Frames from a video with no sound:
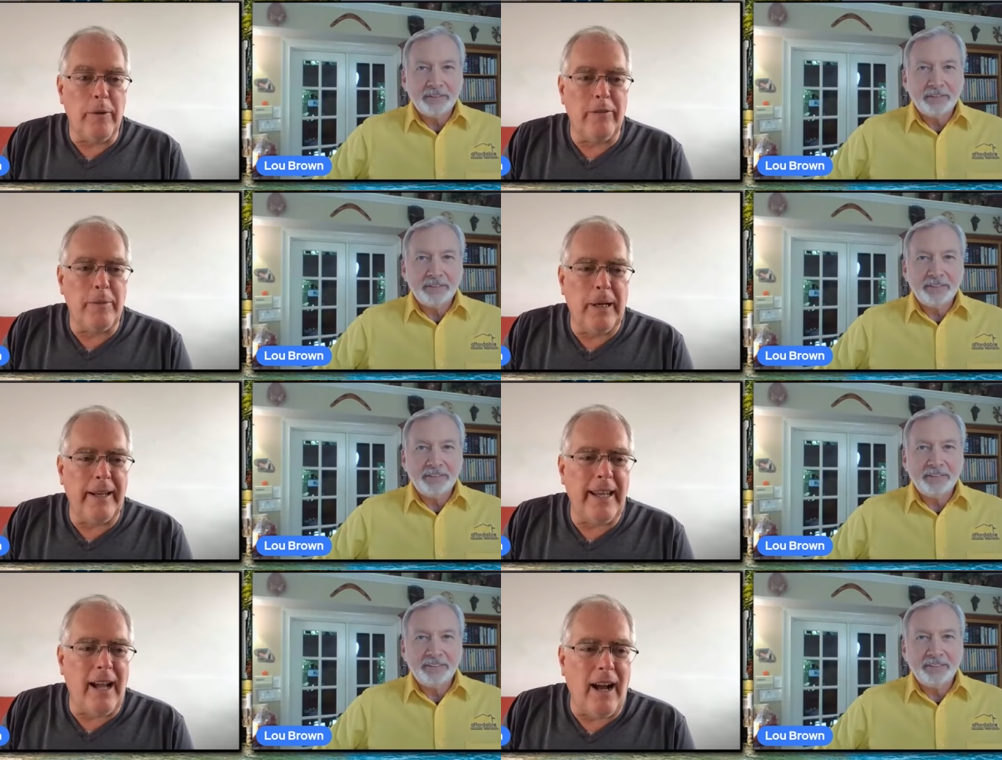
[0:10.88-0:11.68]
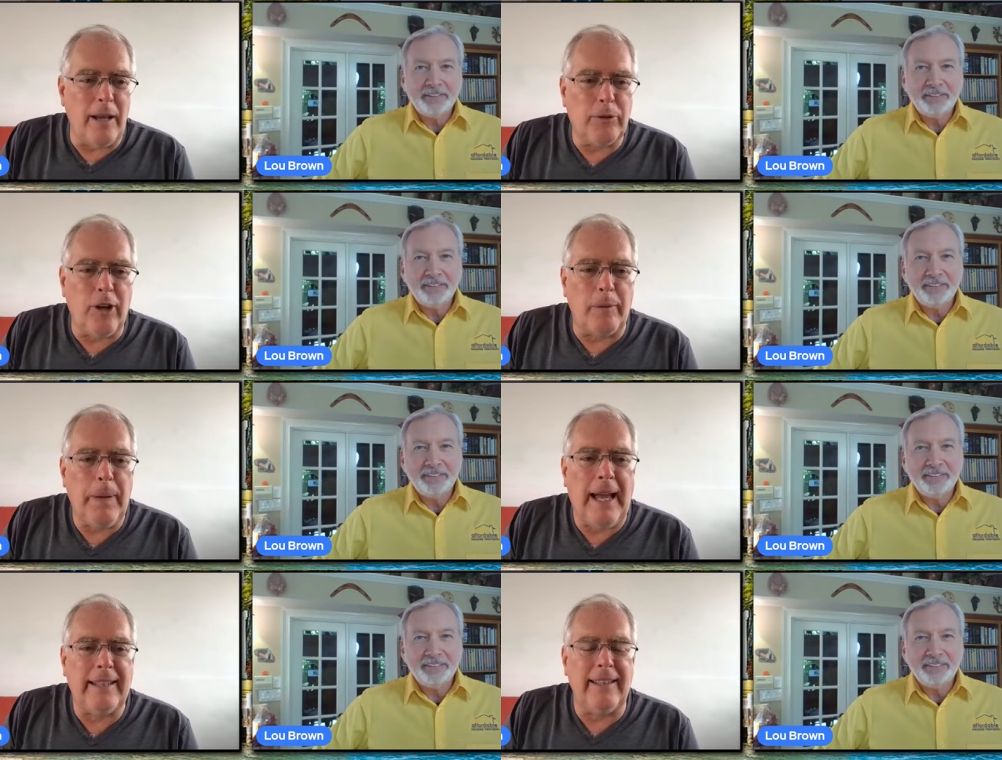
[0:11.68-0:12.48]
Speaker 1: everybody. I'm Scott
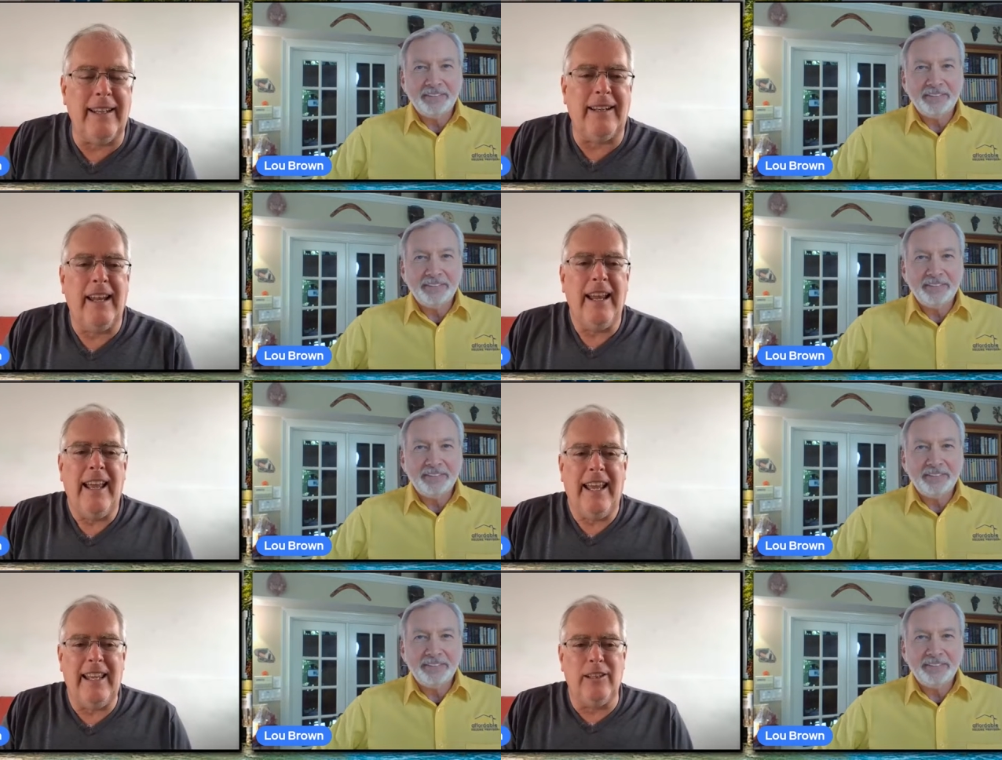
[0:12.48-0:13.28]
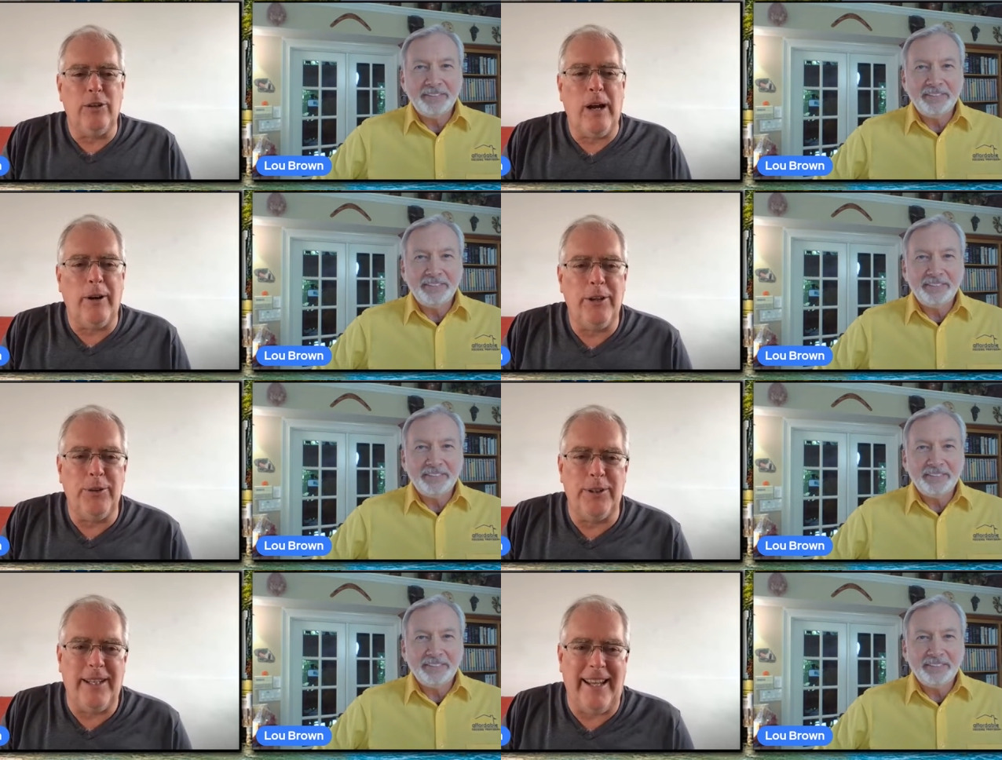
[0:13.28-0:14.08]
Paton, and hey, Lou, how are you
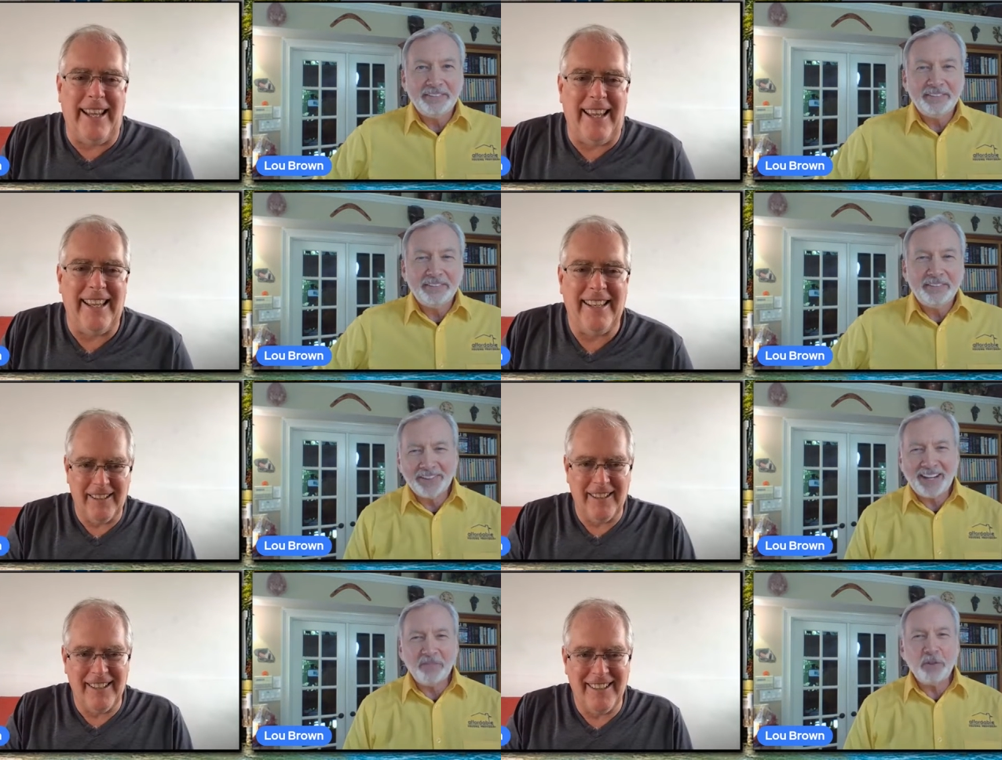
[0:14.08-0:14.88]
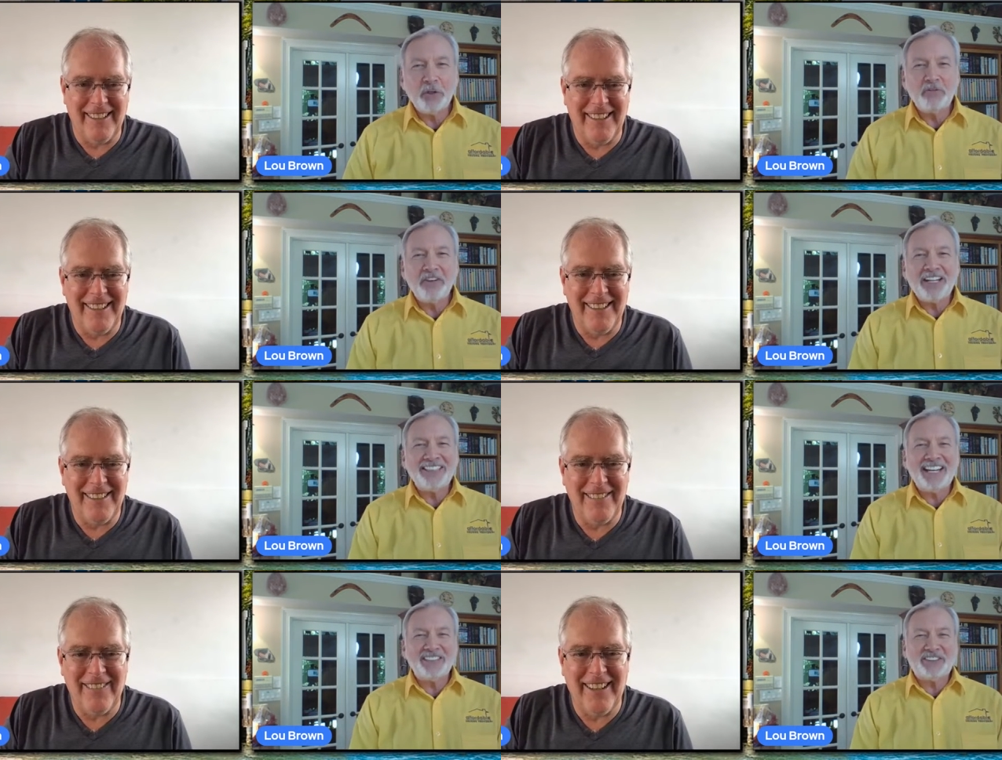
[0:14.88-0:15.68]
doing today? I'm doing
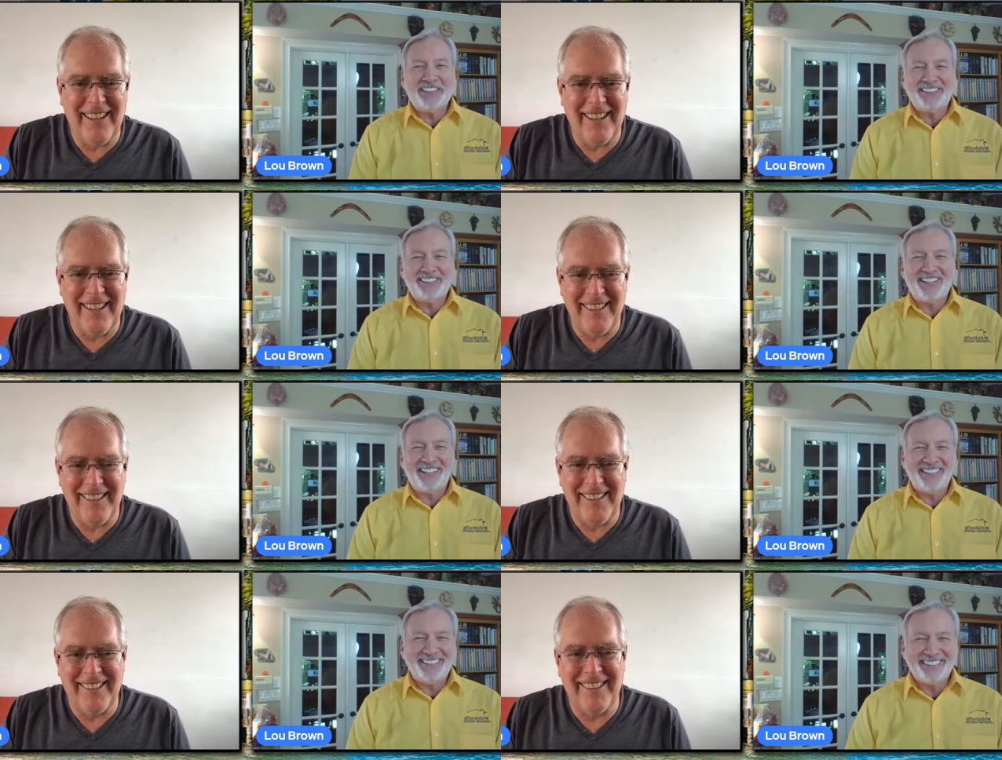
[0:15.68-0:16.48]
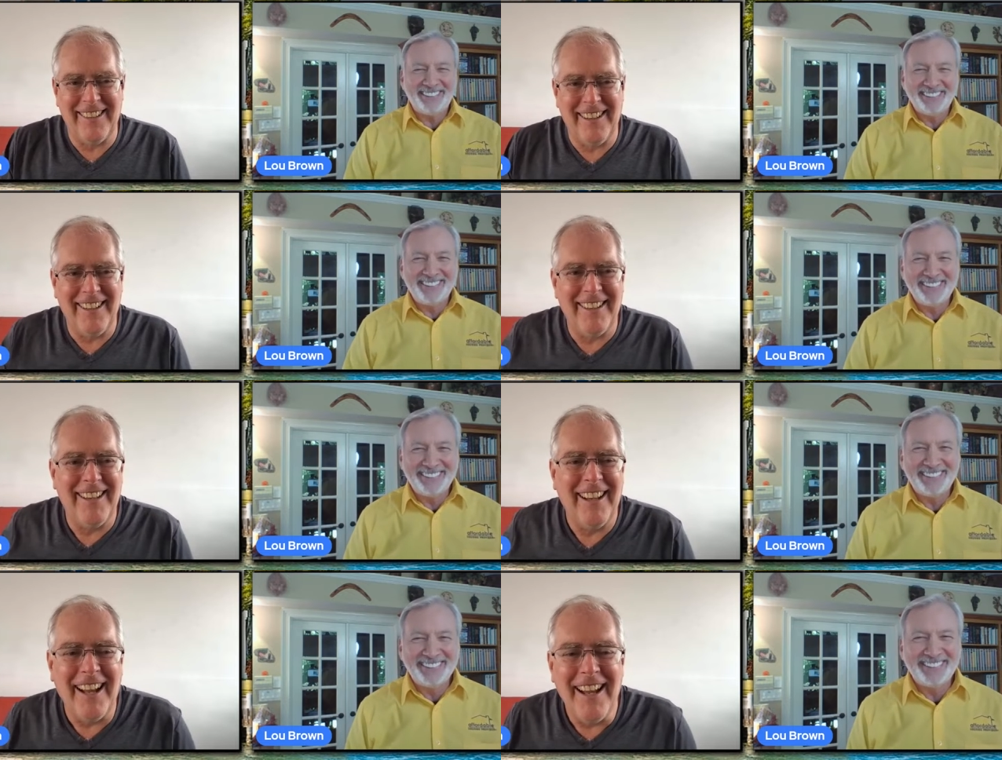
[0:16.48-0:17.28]
Speaker 2: fantastic, Scott.
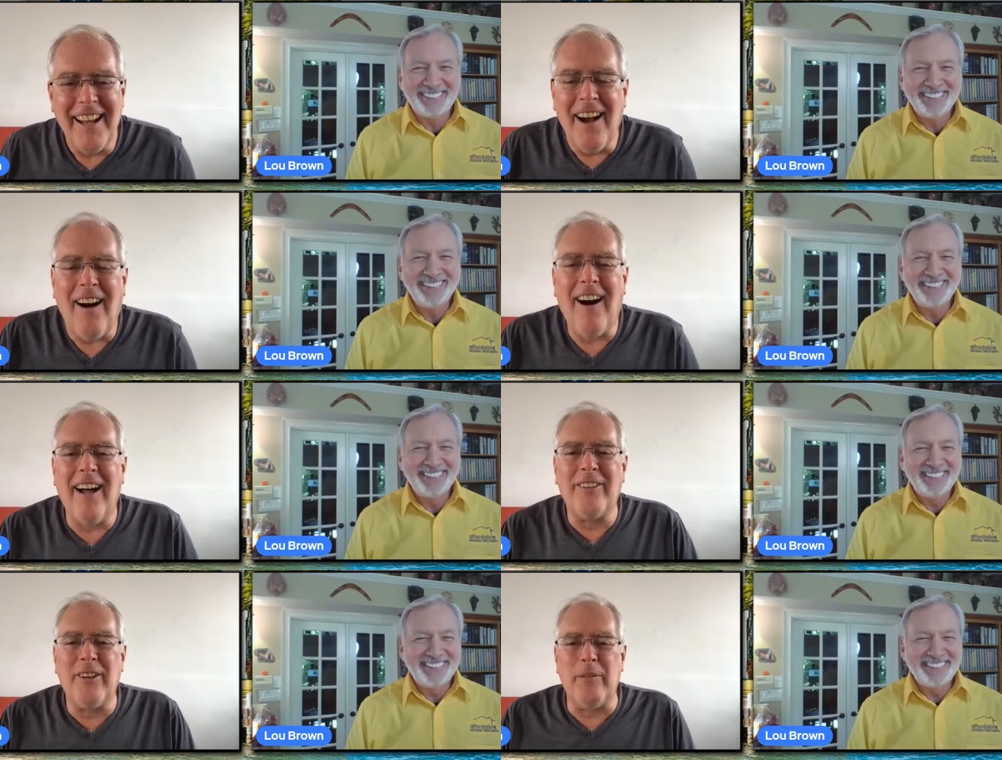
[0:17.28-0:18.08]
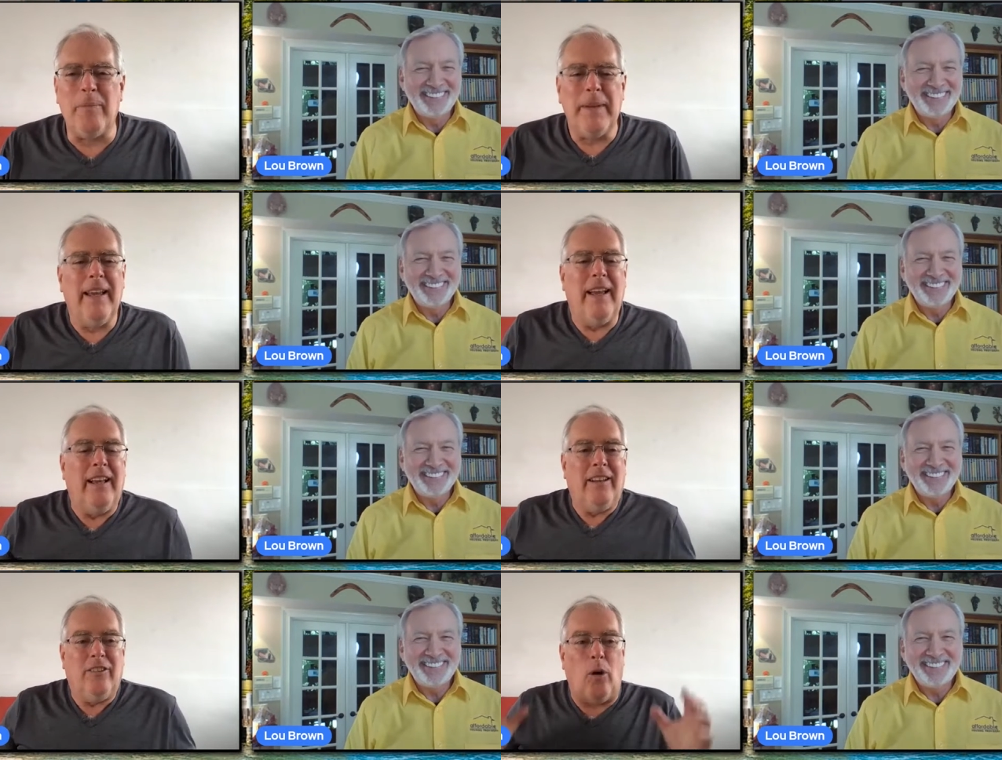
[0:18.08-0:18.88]
Speaker 1: Awesome.
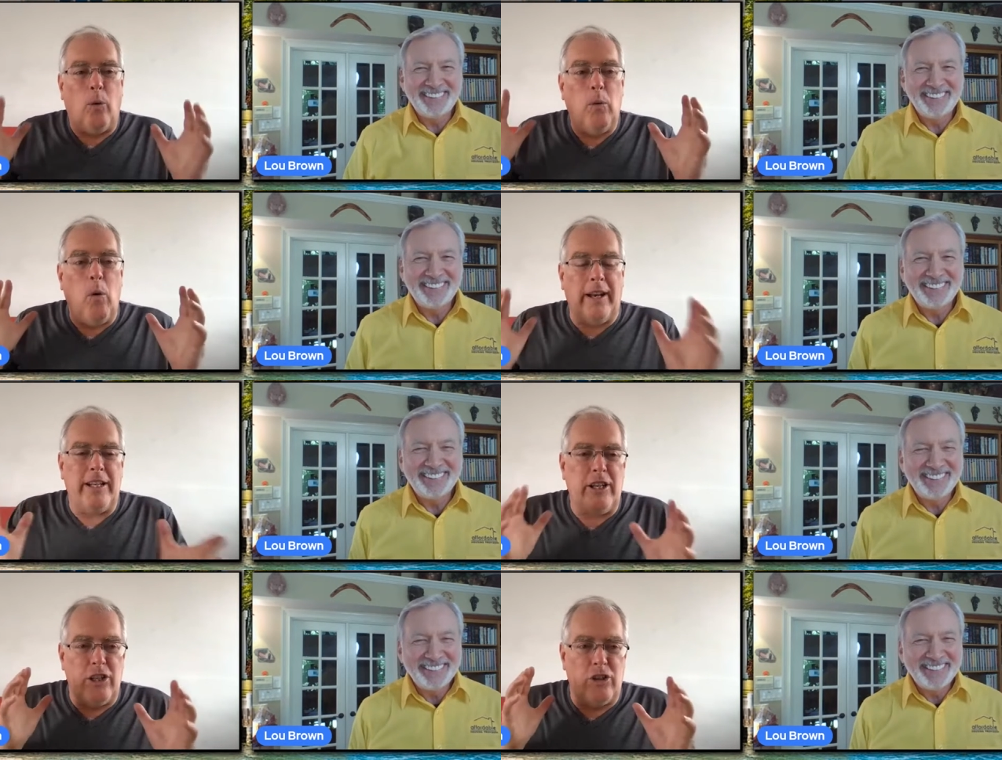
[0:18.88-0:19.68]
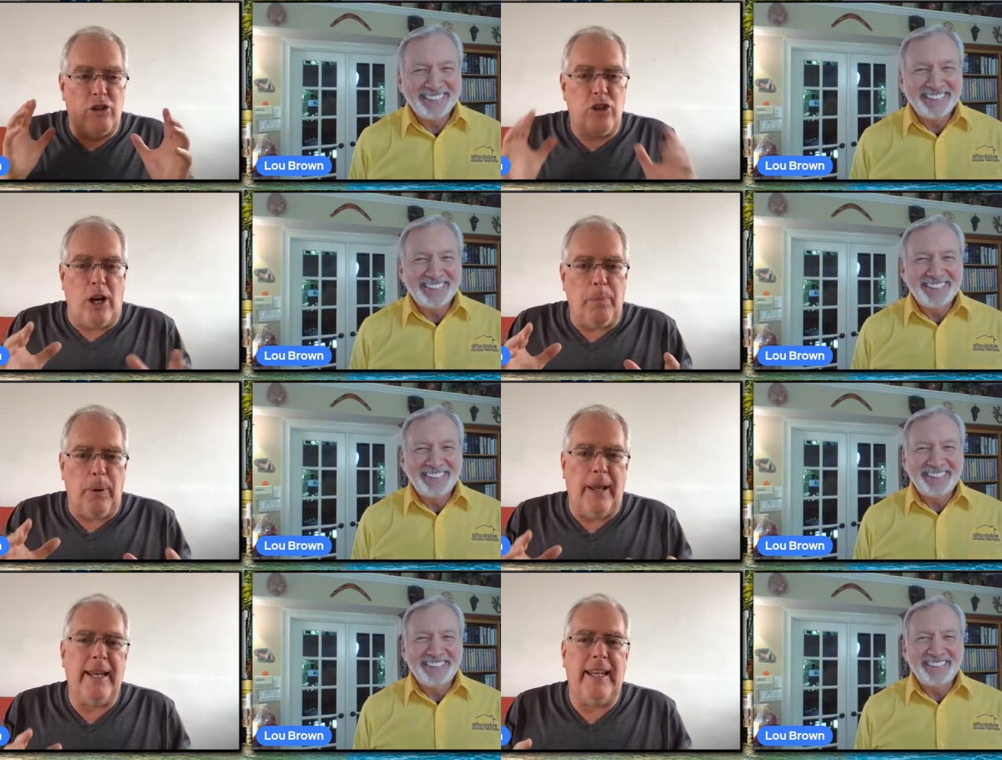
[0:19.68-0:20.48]
So we wanted to just jump
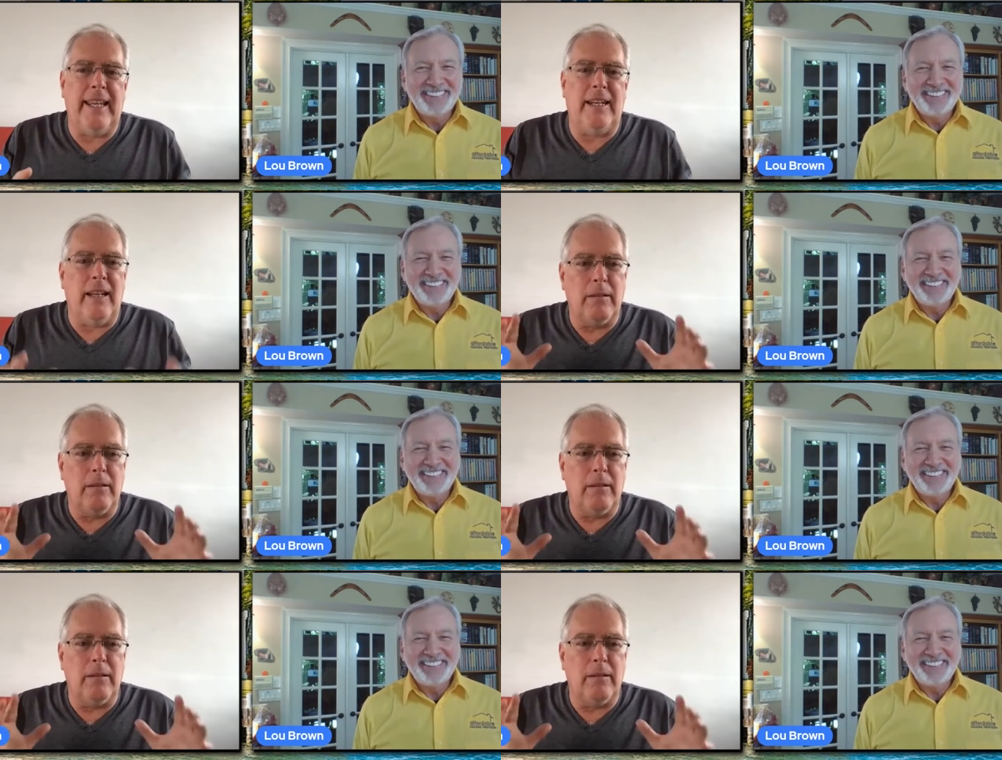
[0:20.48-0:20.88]
right in.